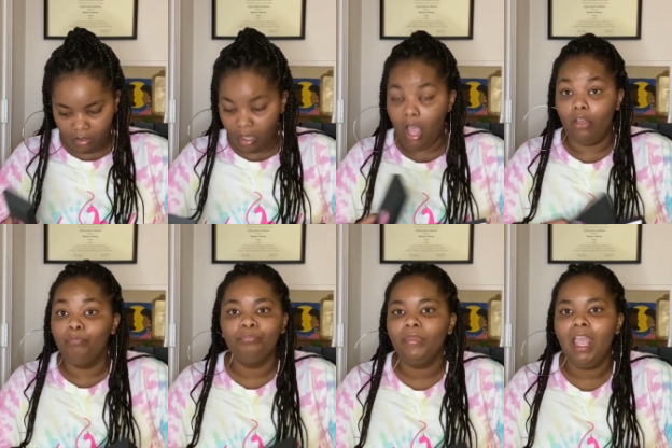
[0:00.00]
oh,
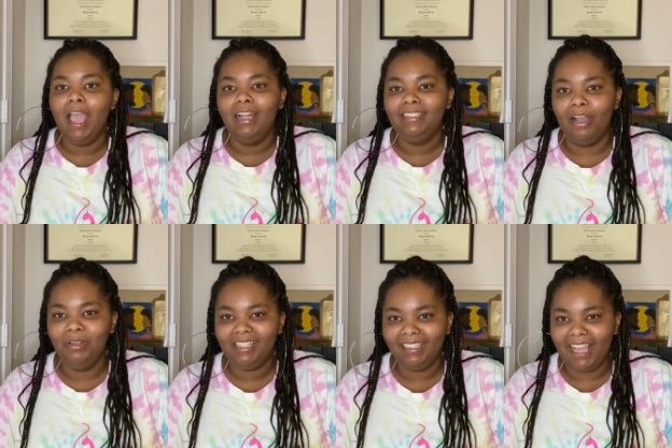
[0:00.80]
that was
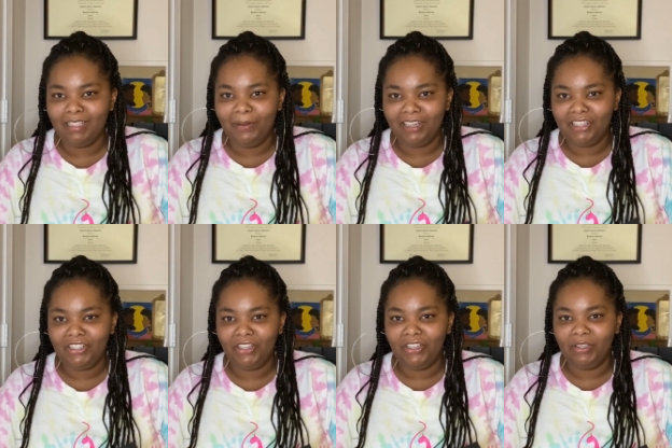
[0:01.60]
the last pair to show
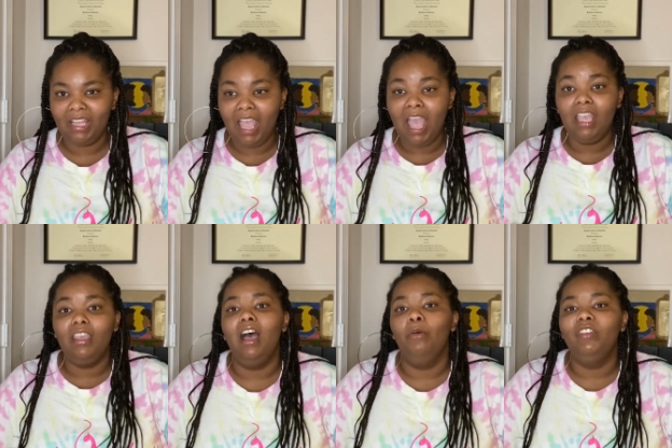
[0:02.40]
you. Y'all,
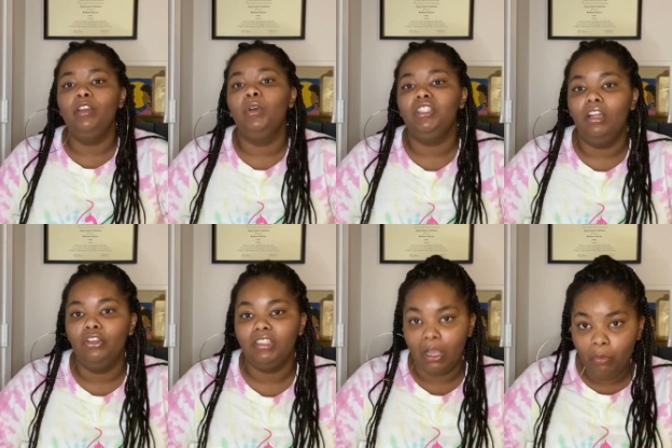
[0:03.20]
I really want y'all to
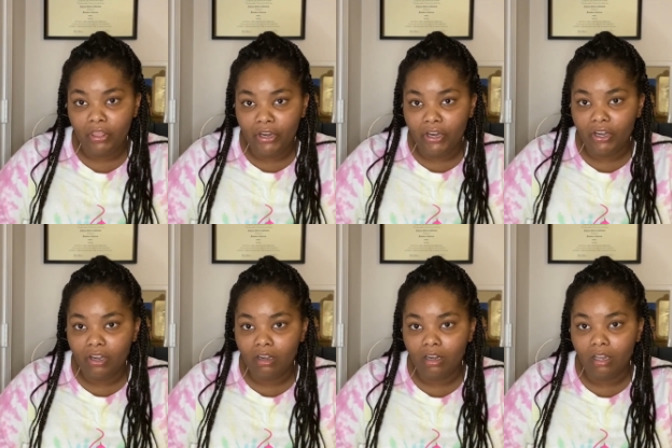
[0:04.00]
shop with her.
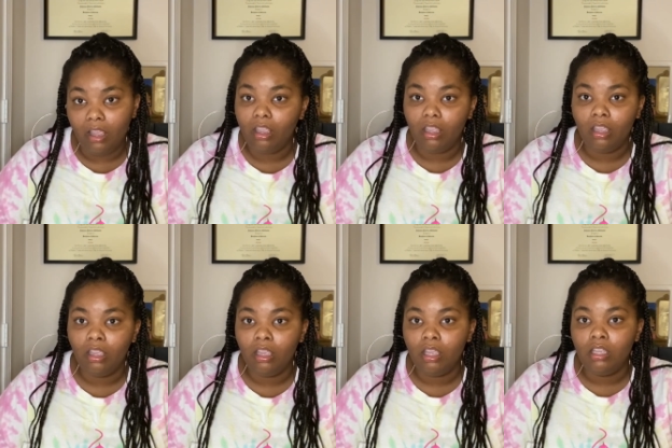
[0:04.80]
Like,
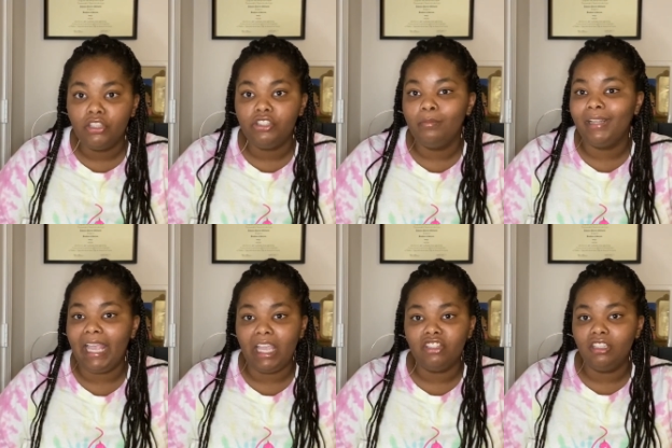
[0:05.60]
she black
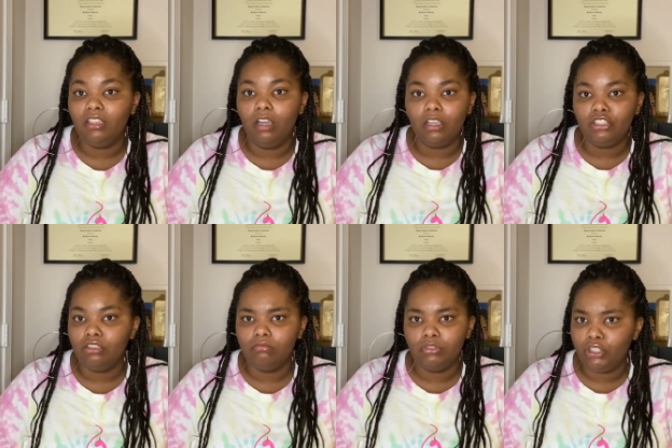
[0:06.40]
and she young, and
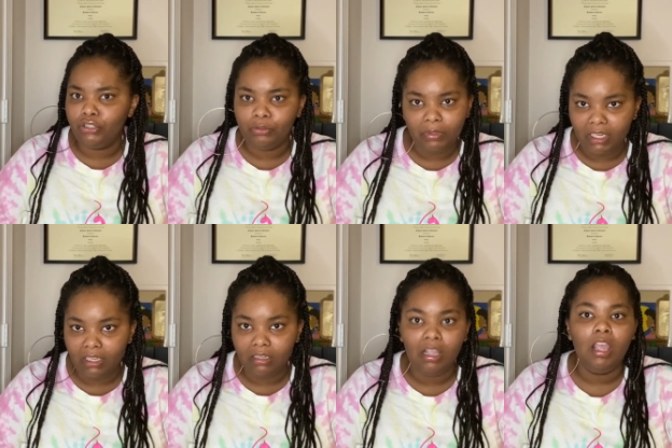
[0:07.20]
she doing it.
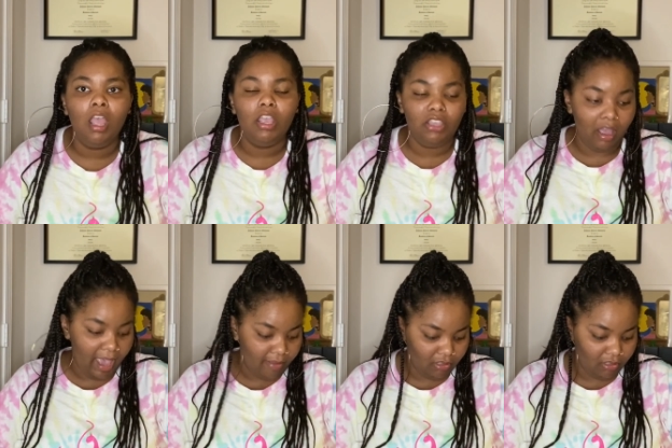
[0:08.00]
Y'all have to